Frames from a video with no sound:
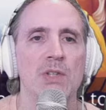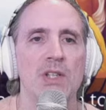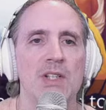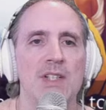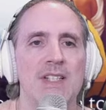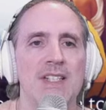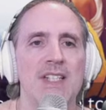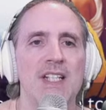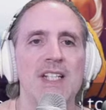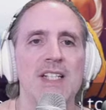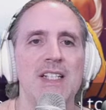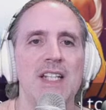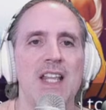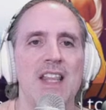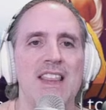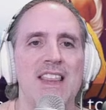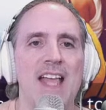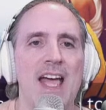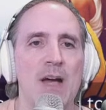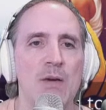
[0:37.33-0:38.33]
in
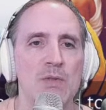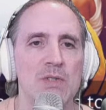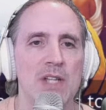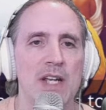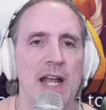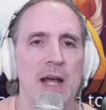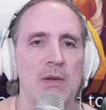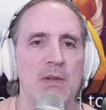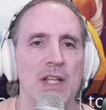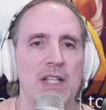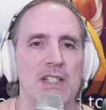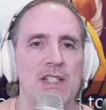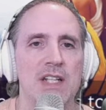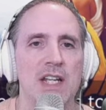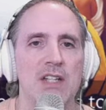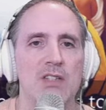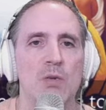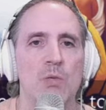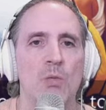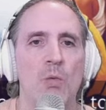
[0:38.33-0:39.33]
60,000 outlets
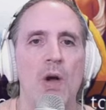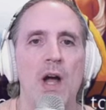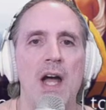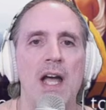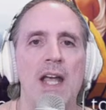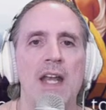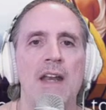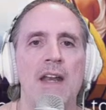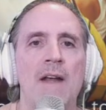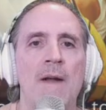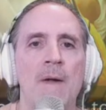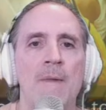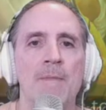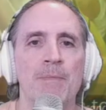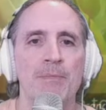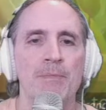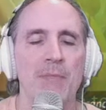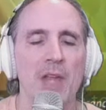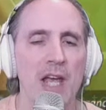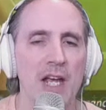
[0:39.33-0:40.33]
nationwide,
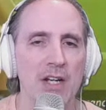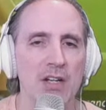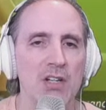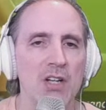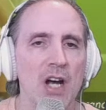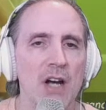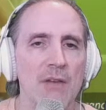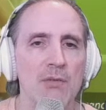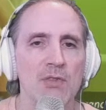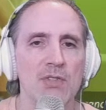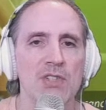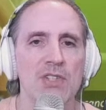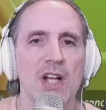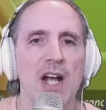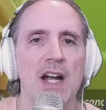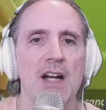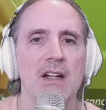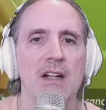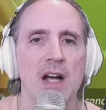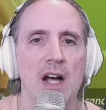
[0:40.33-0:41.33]
and
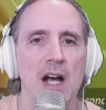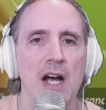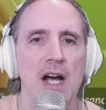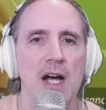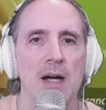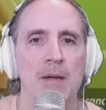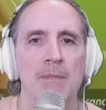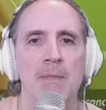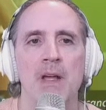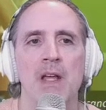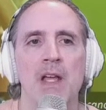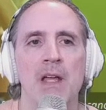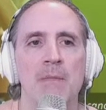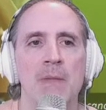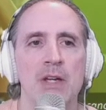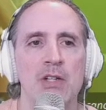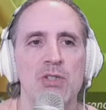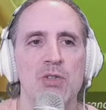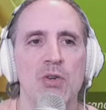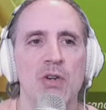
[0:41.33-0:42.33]
Covers.com.
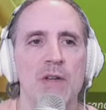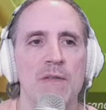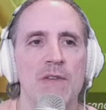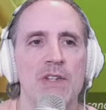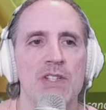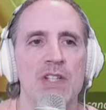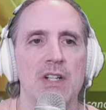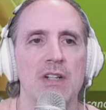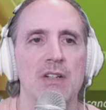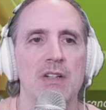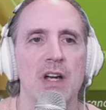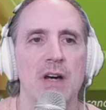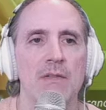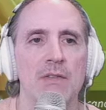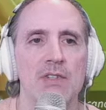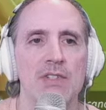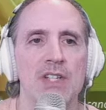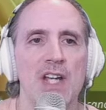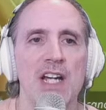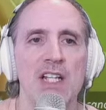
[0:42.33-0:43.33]
Make sure to visit
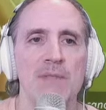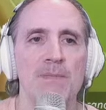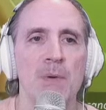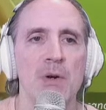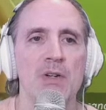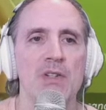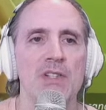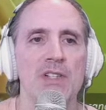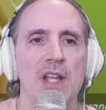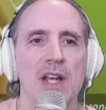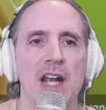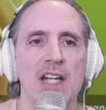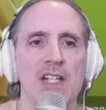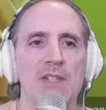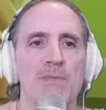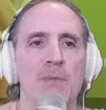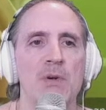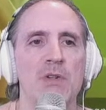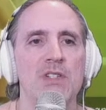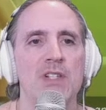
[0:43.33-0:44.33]
Covers Experts at
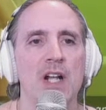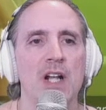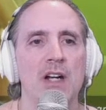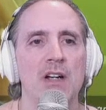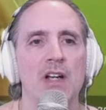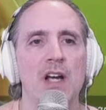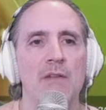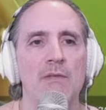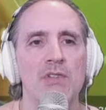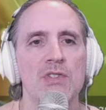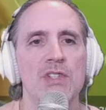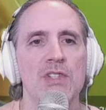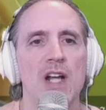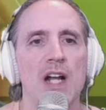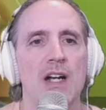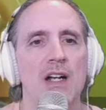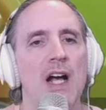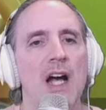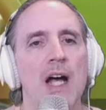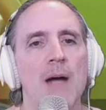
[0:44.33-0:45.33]

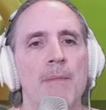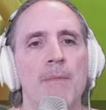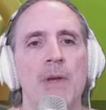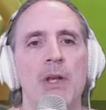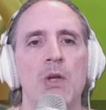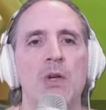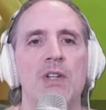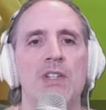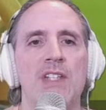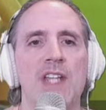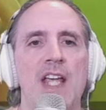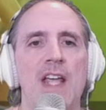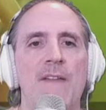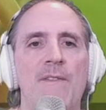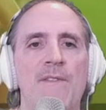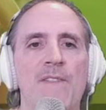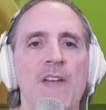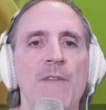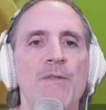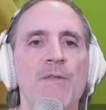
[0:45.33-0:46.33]
experts.covers.com, and you can take
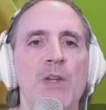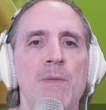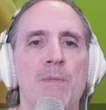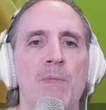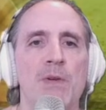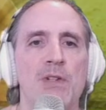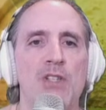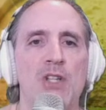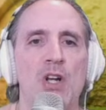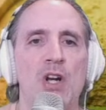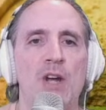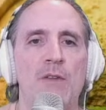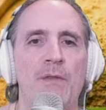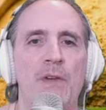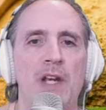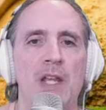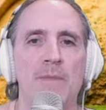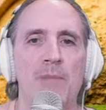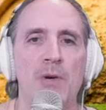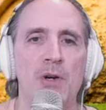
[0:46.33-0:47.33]
50% off
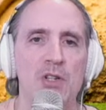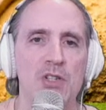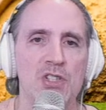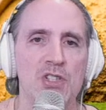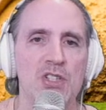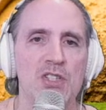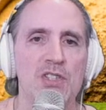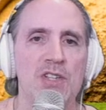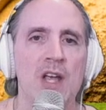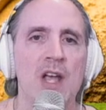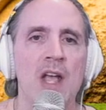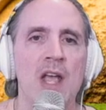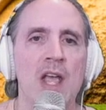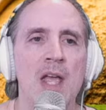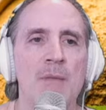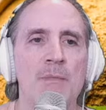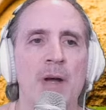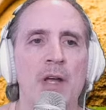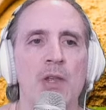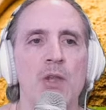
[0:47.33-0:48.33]
any purchase
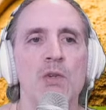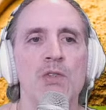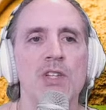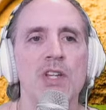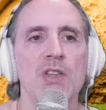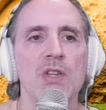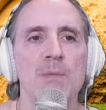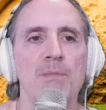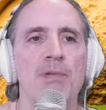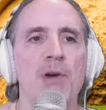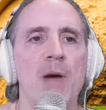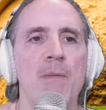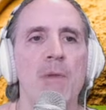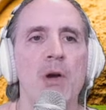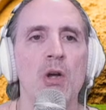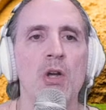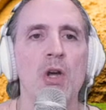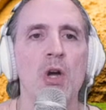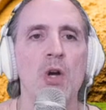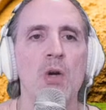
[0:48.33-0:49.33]
by using the
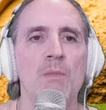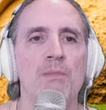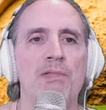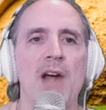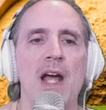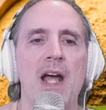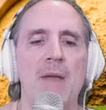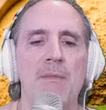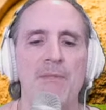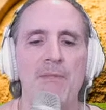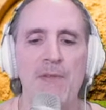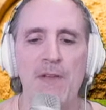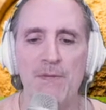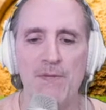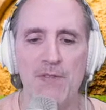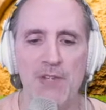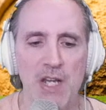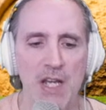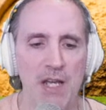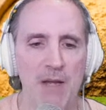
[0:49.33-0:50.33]
promo code
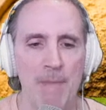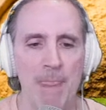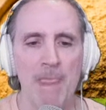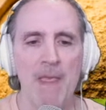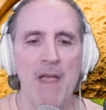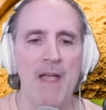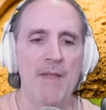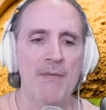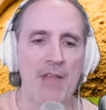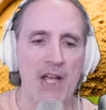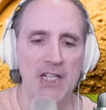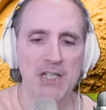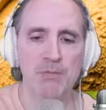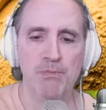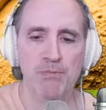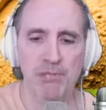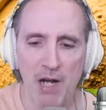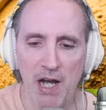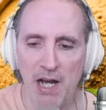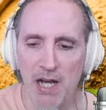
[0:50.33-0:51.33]
PRIME50. That's
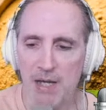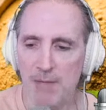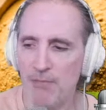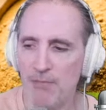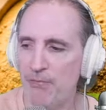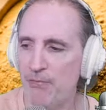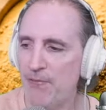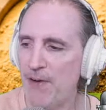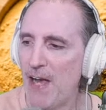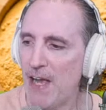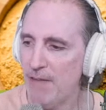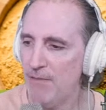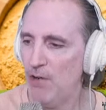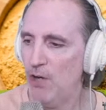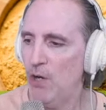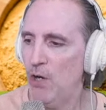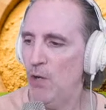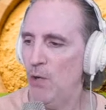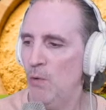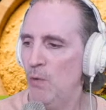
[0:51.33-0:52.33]

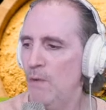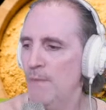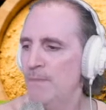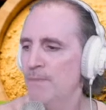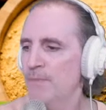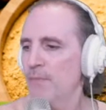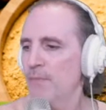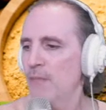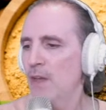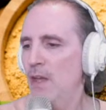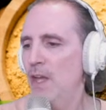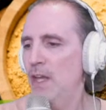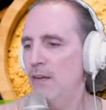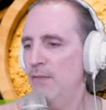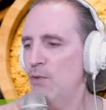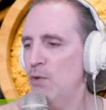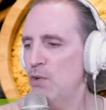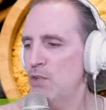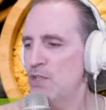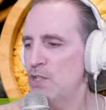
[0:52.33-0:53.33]
PRIME50. And, of
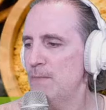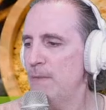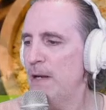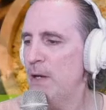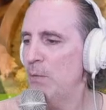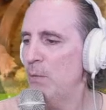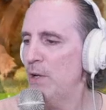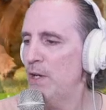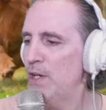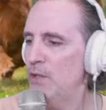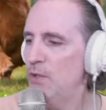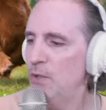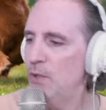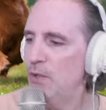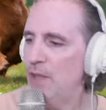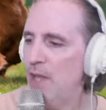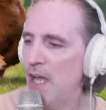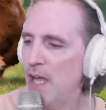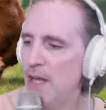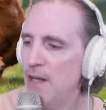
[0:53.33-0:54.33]
course, you might want to do
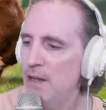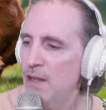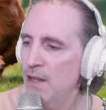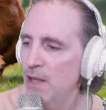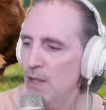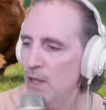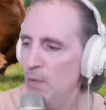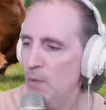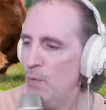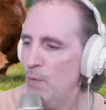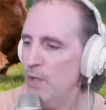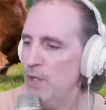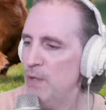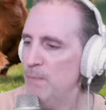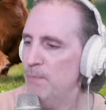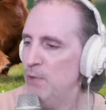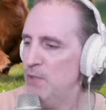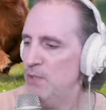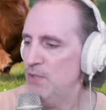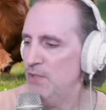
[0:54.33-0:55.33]
that when you
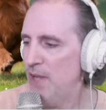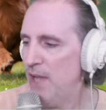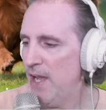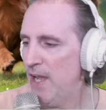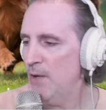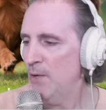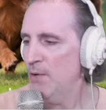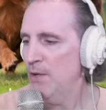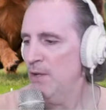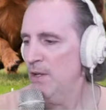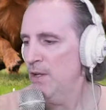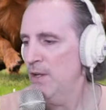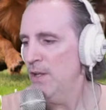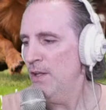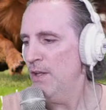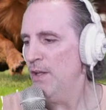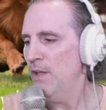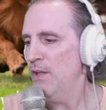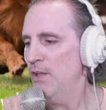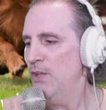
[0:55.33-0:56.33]
put down
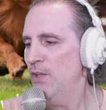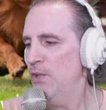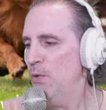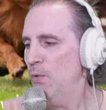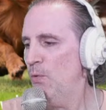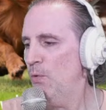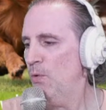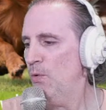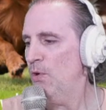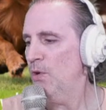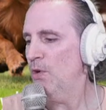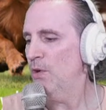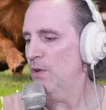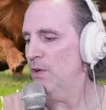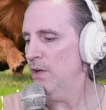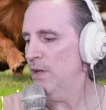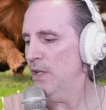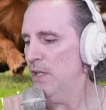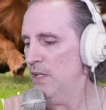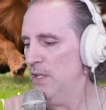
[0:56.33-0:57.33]

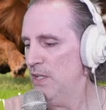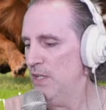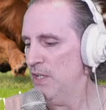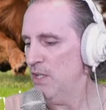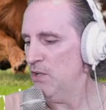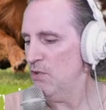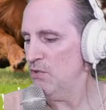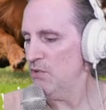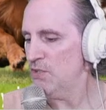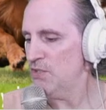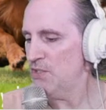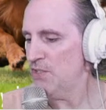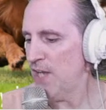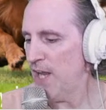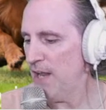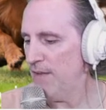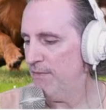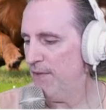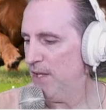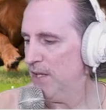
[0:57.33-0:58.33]
your year
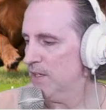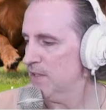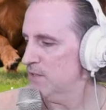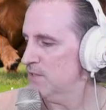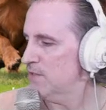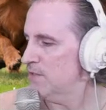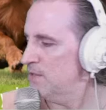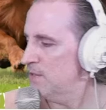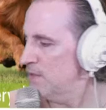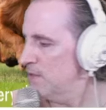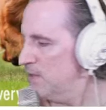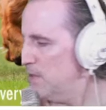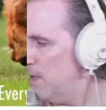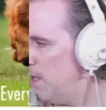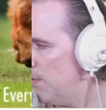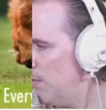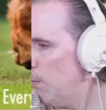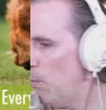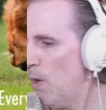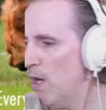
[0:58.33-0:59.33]
savings
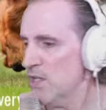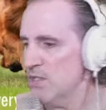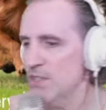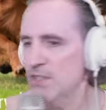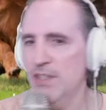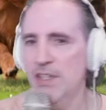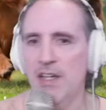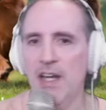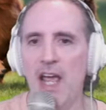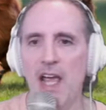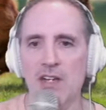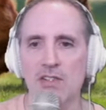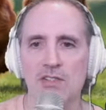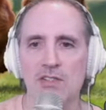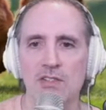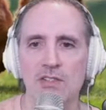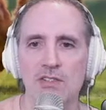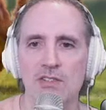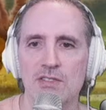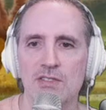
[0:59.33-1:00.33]
on the Washington
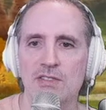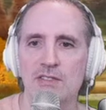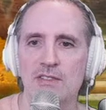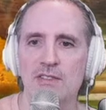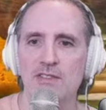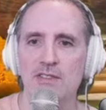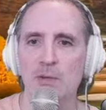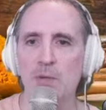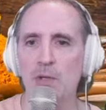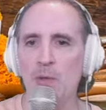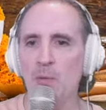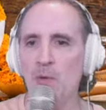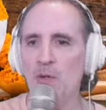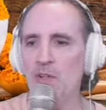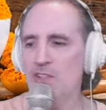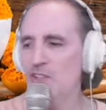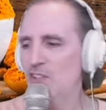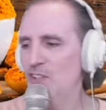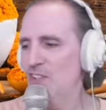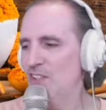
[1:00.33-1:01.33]
Nationals to win the World
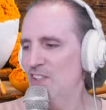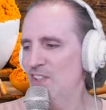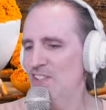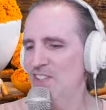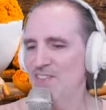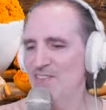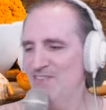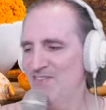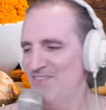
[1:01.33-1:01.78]
Series.